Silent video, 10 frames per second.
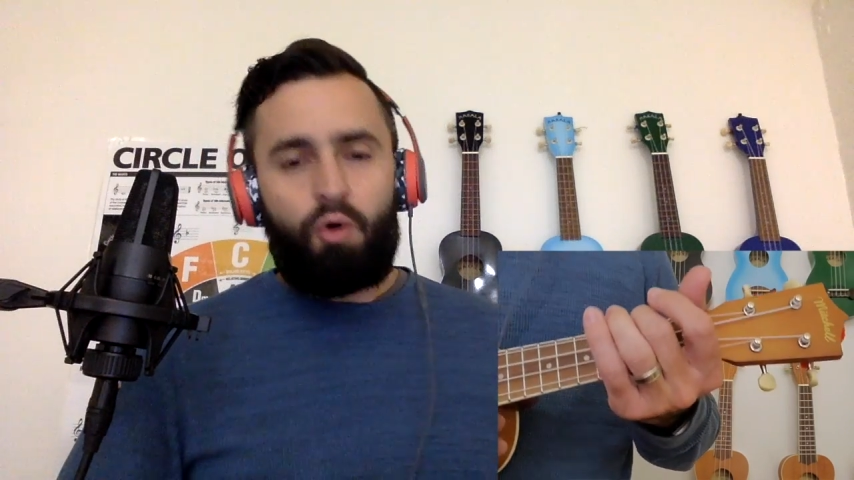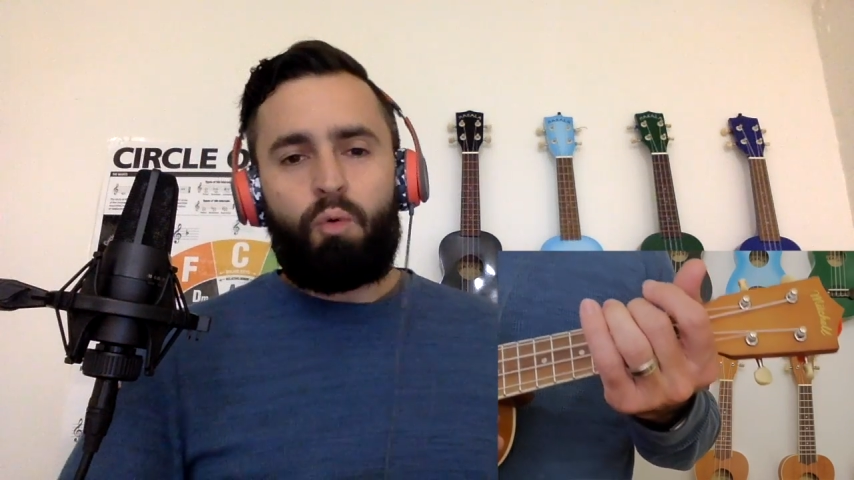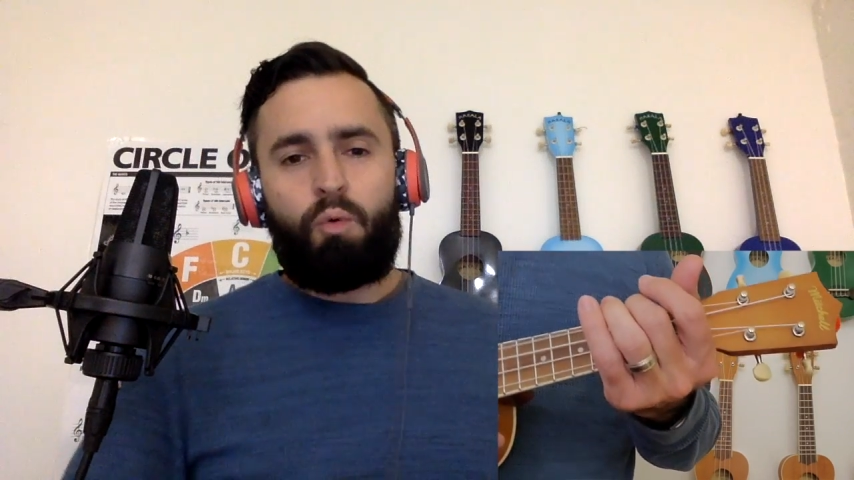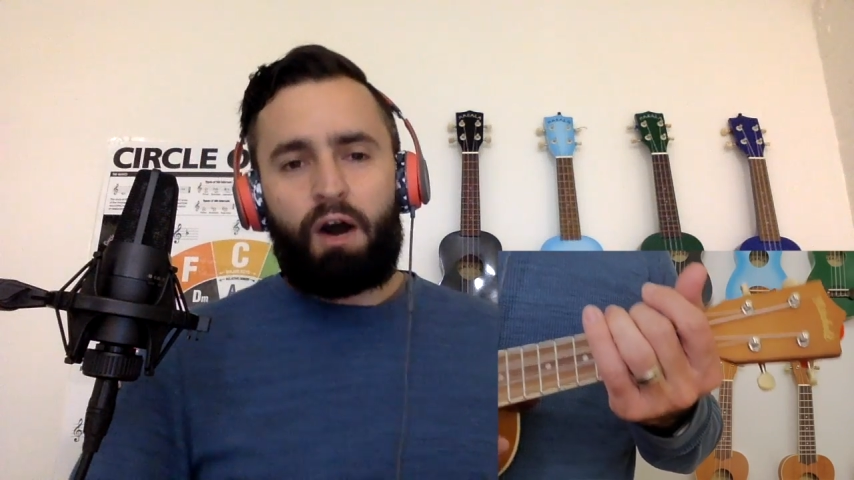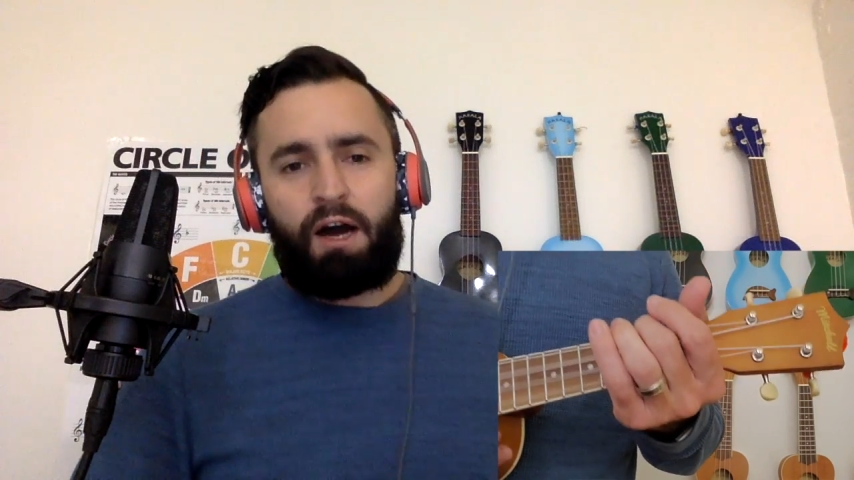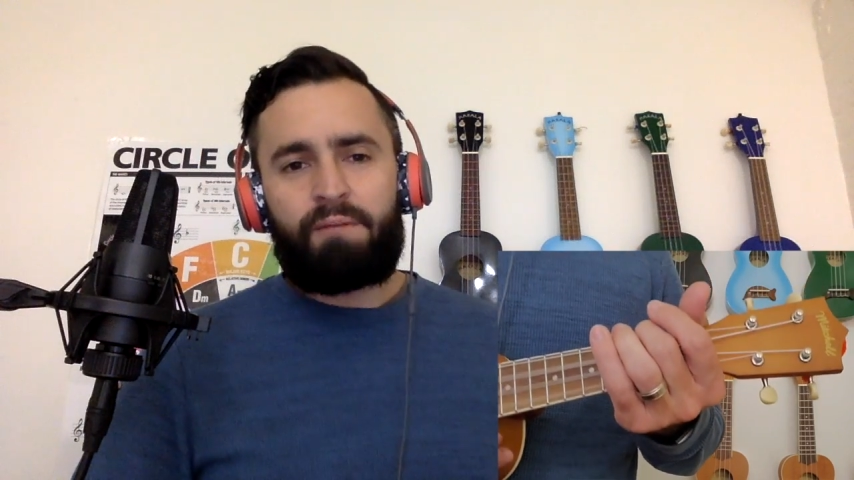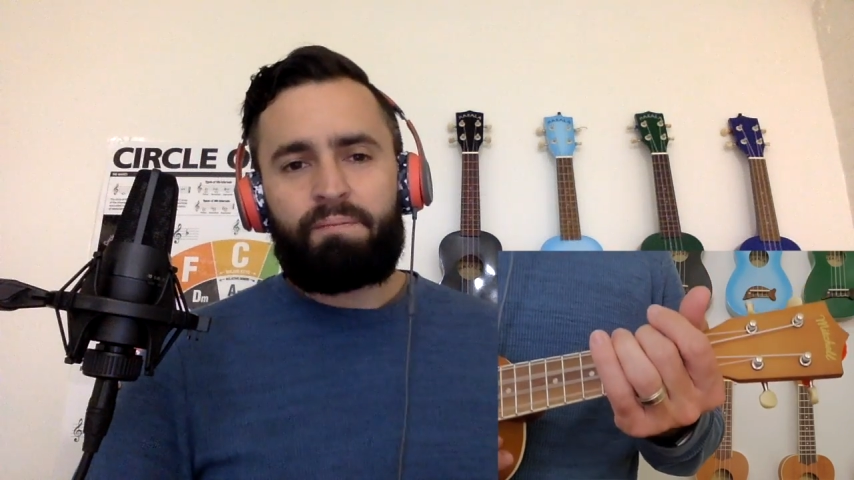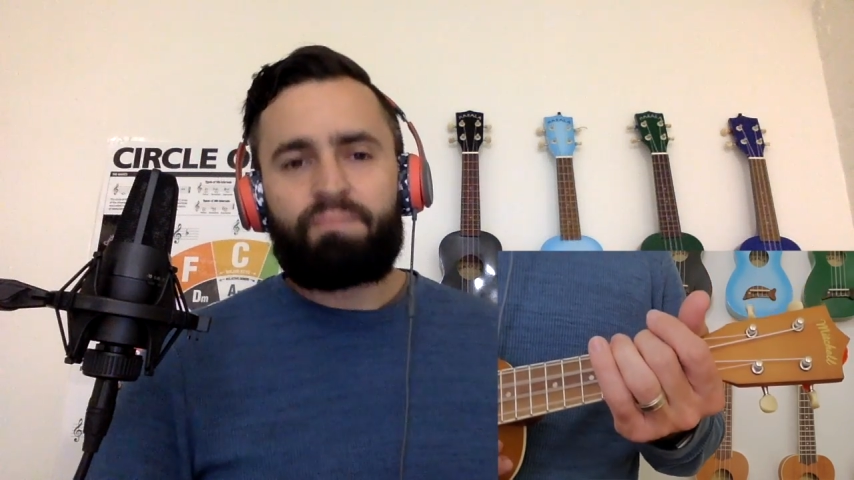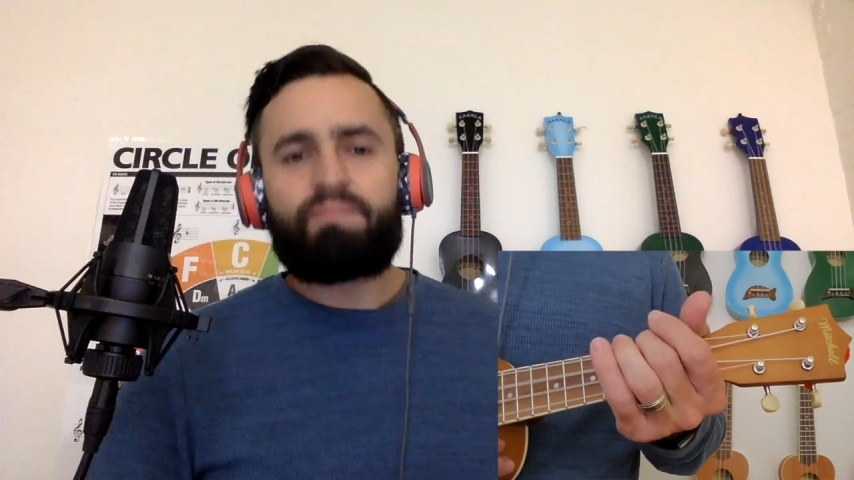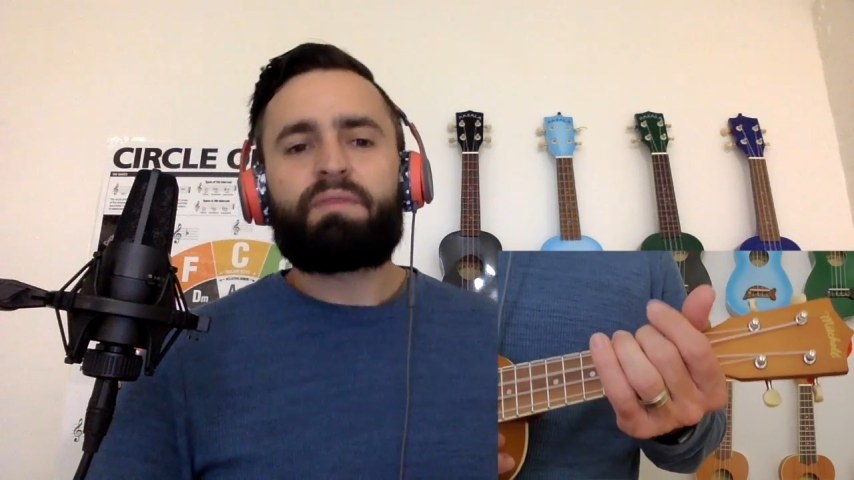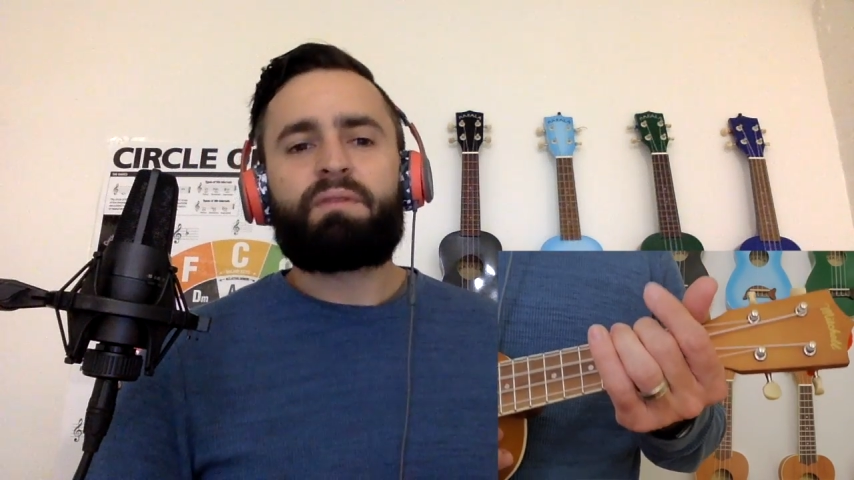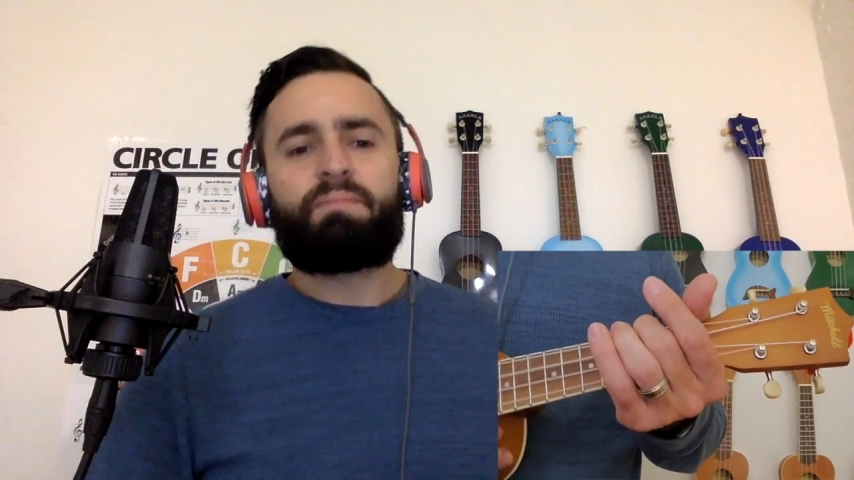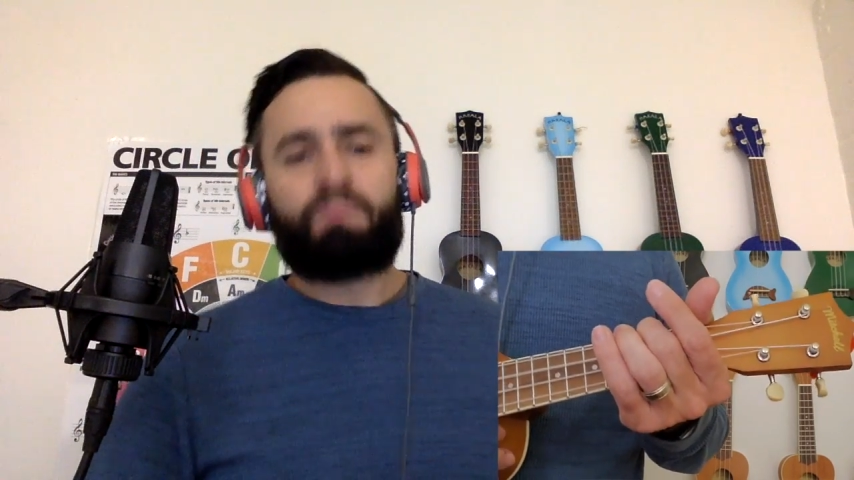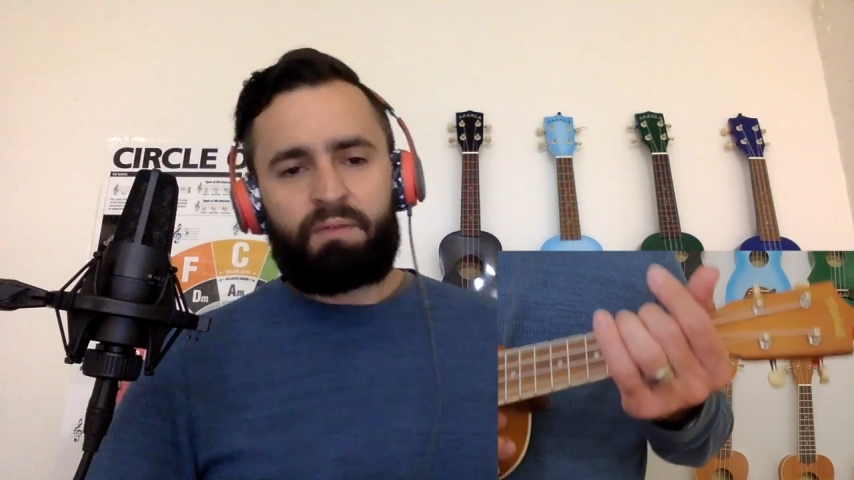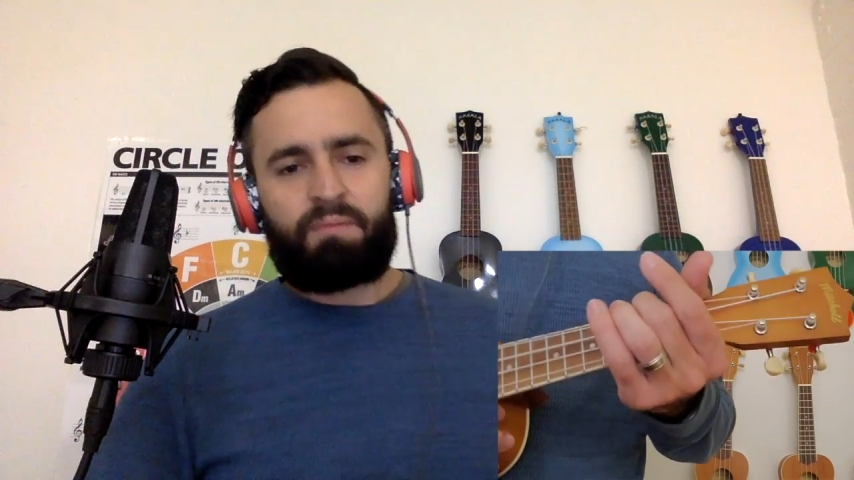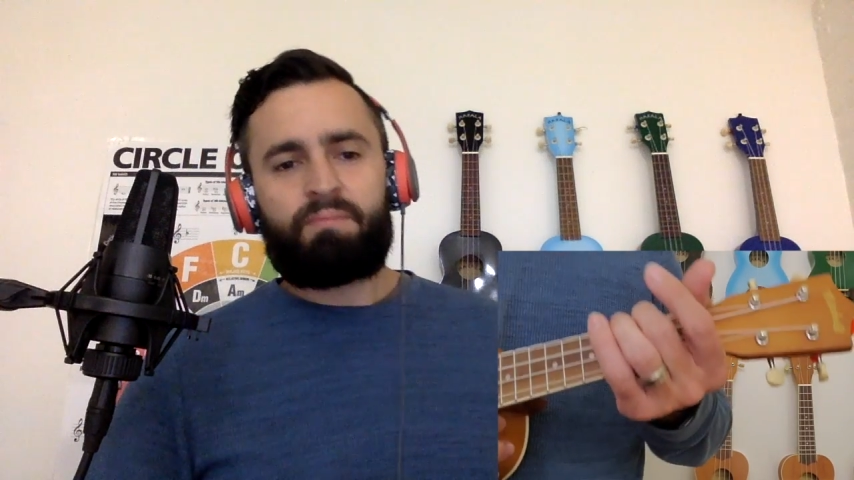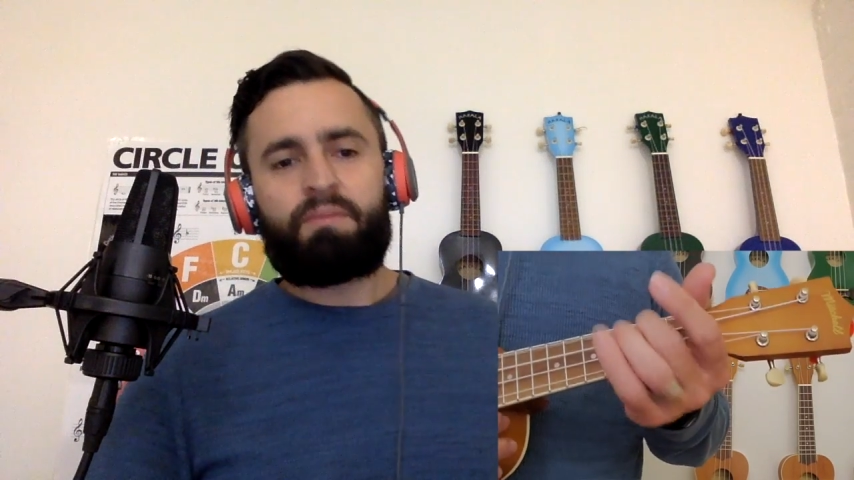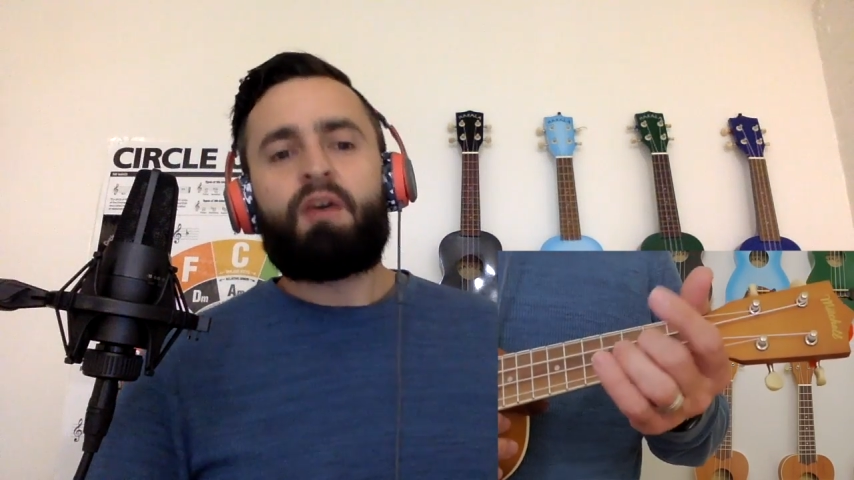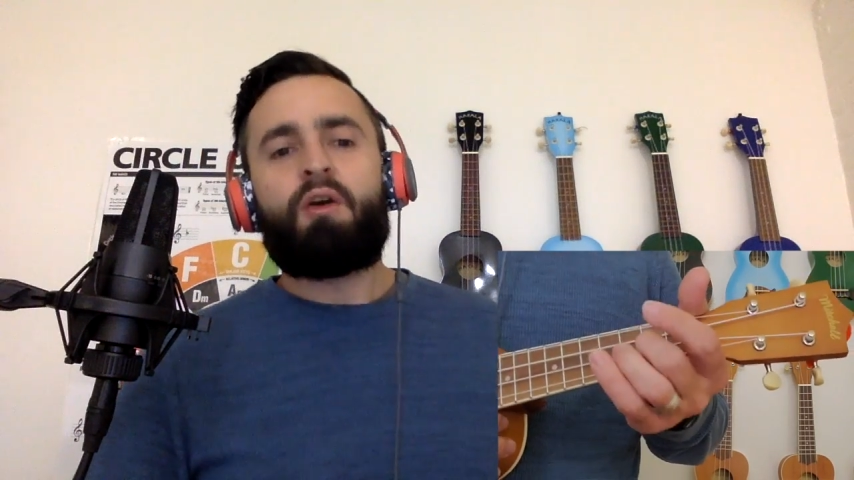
1,